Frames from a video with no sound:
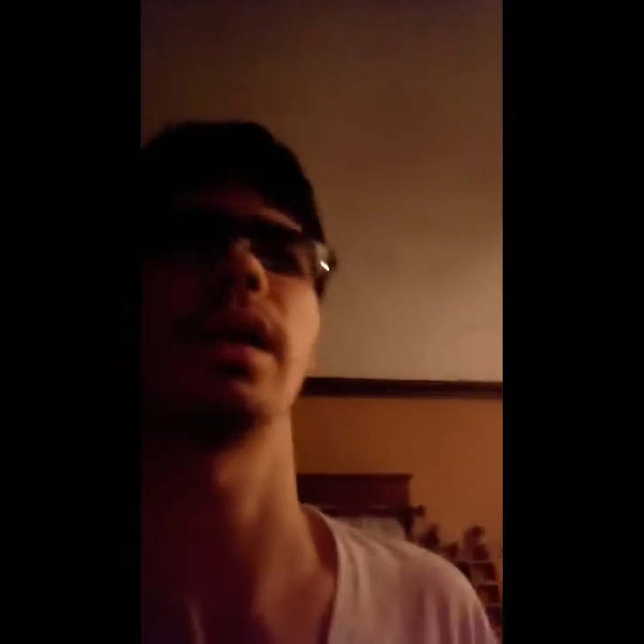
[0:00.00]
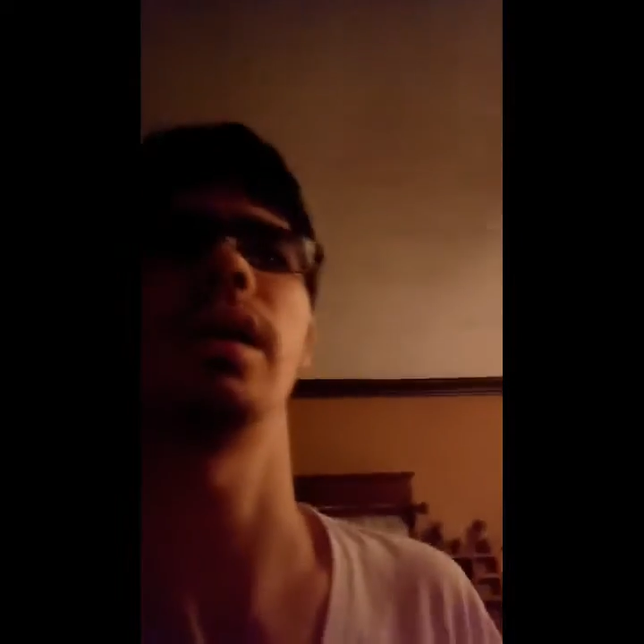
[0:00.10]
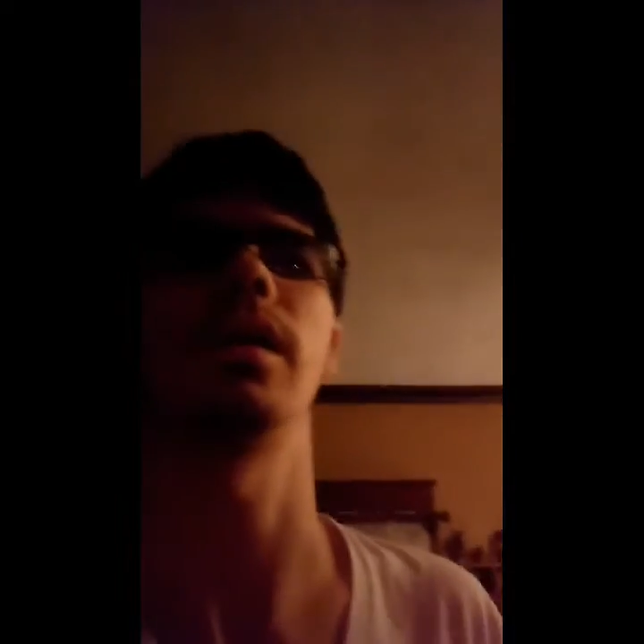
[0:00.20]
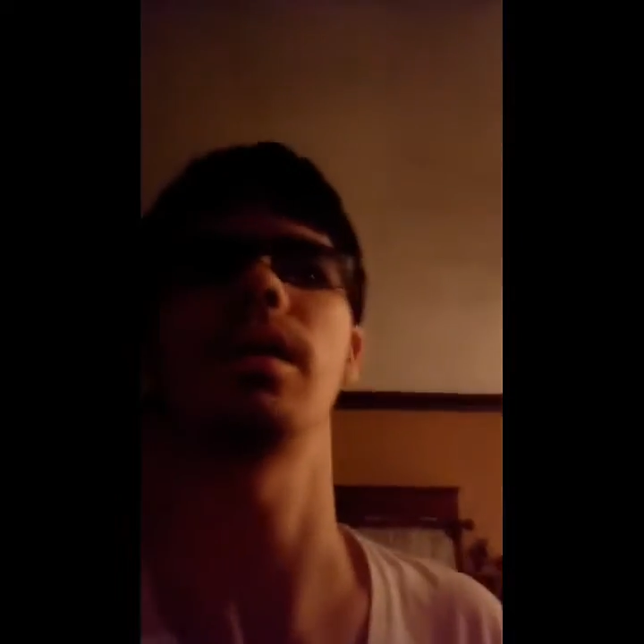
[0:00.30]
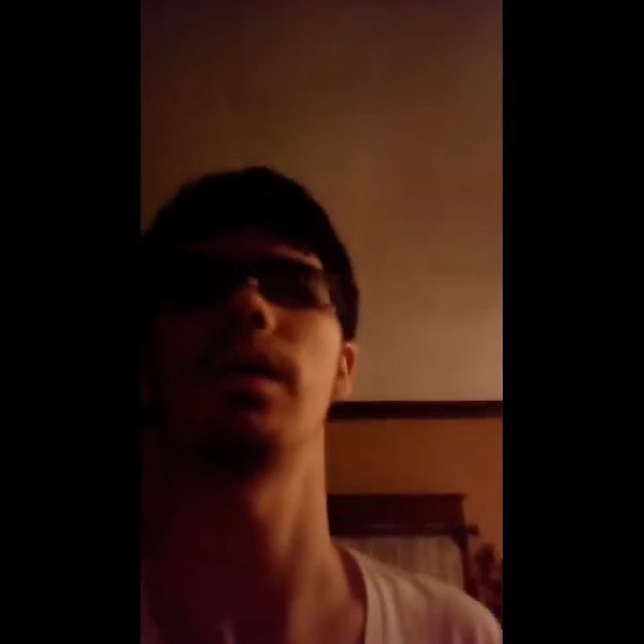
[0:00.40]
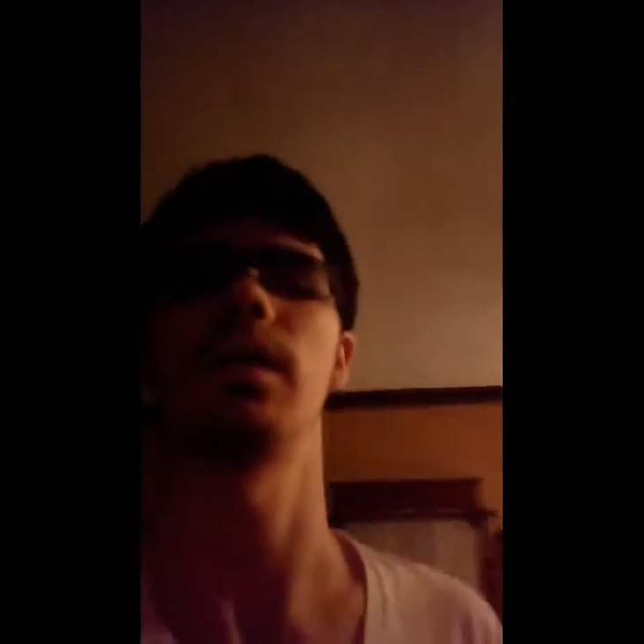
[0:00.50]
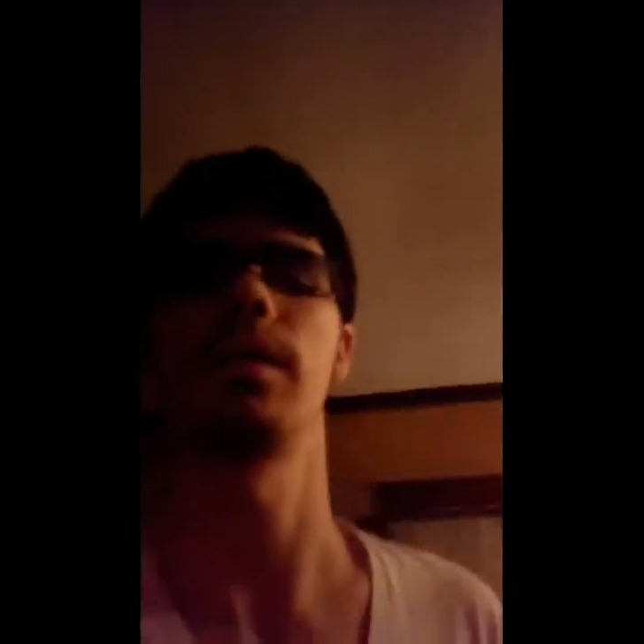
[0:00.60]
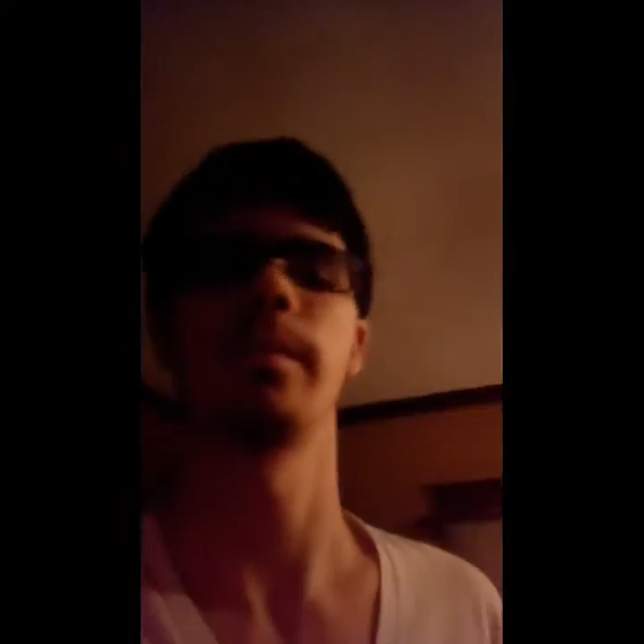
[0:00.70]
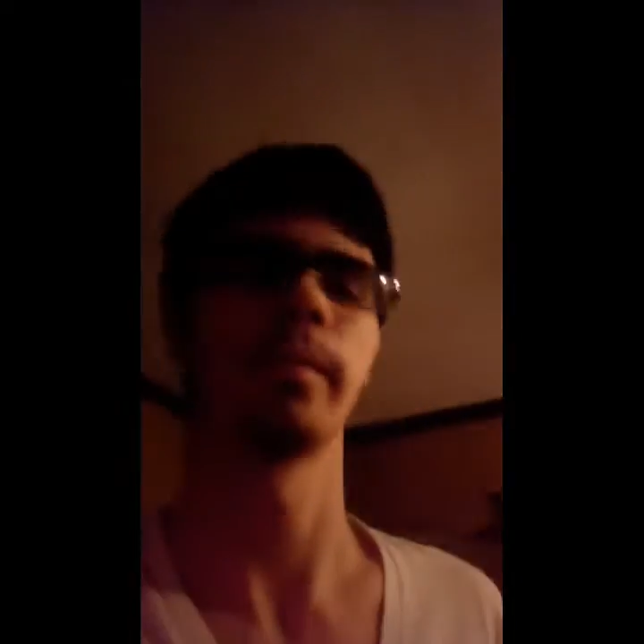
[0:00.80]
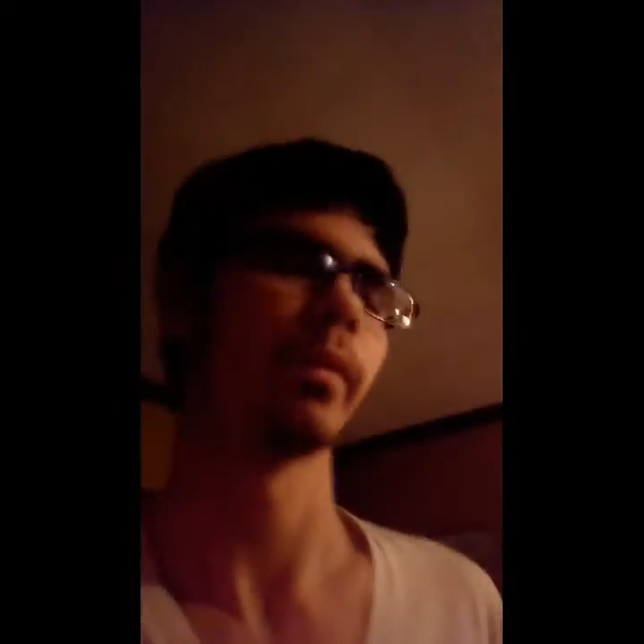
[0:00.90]
they
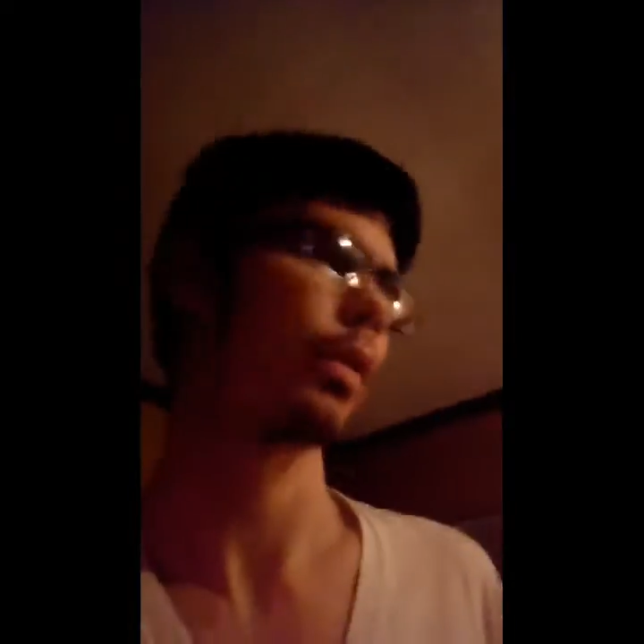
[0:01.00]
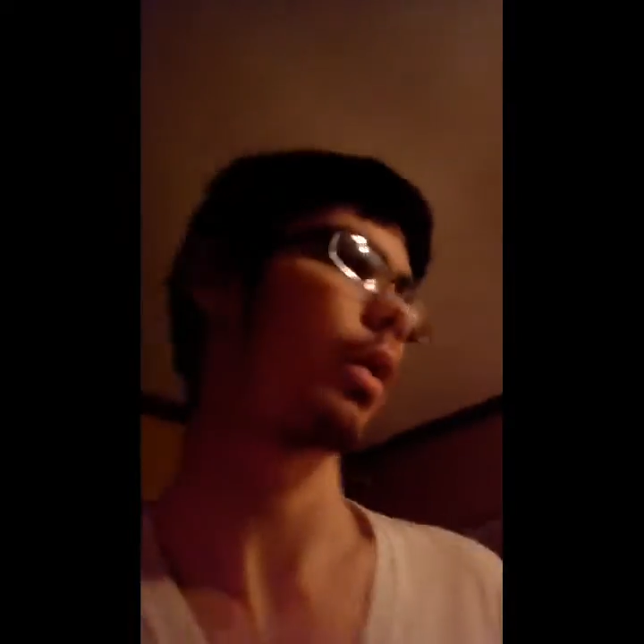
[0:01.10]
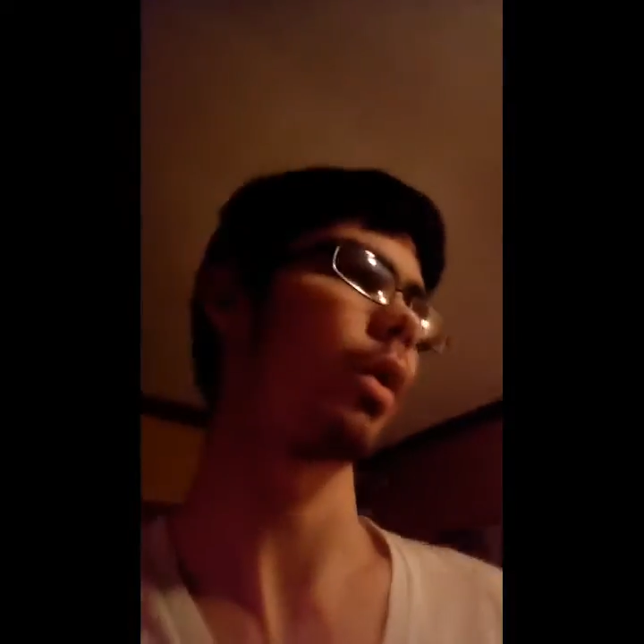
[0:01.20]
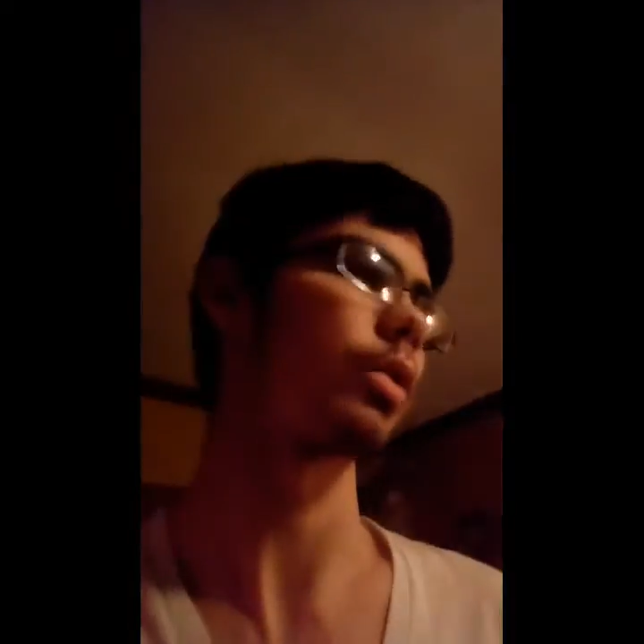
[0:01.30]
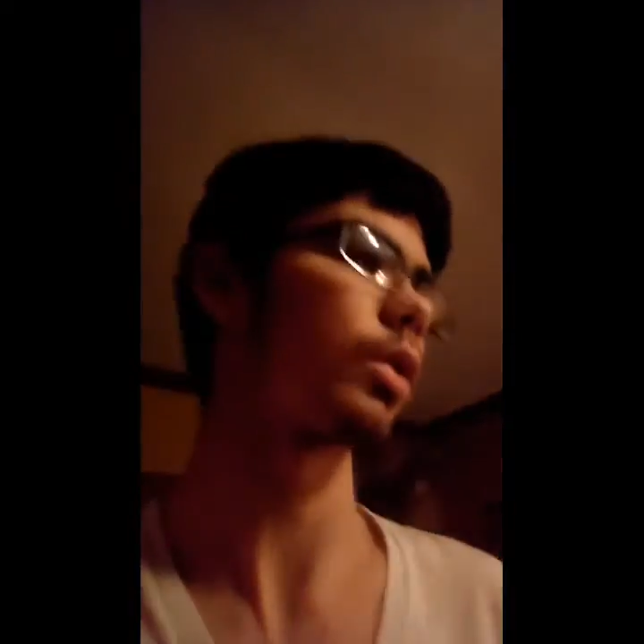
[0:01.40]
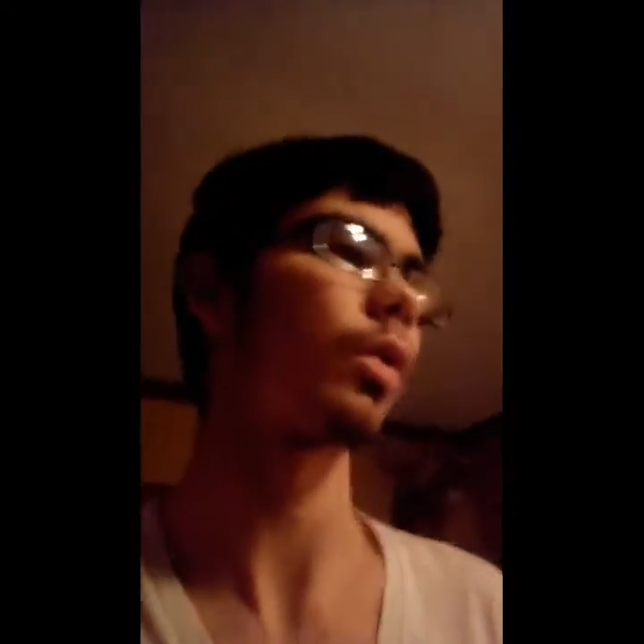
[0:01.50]
are